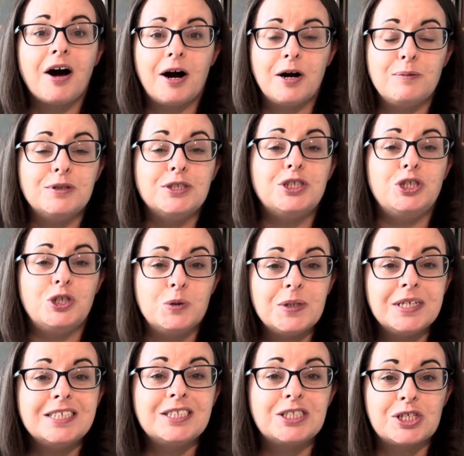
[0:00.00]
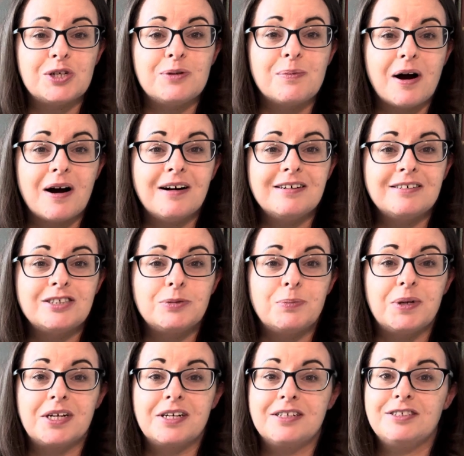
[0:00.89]
I was doing too much,
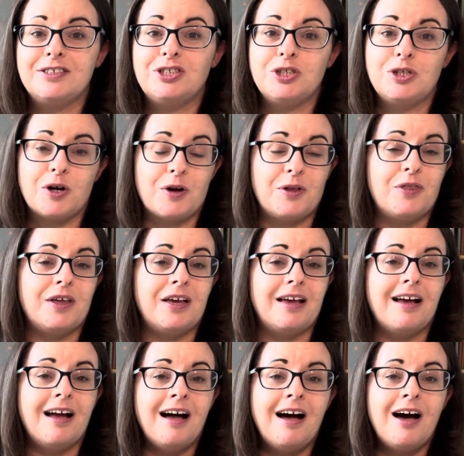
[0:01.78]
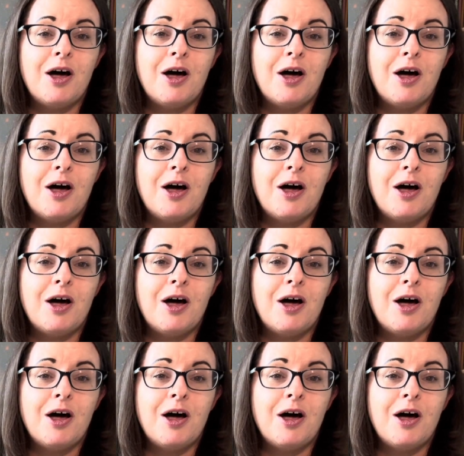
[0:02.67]
because, the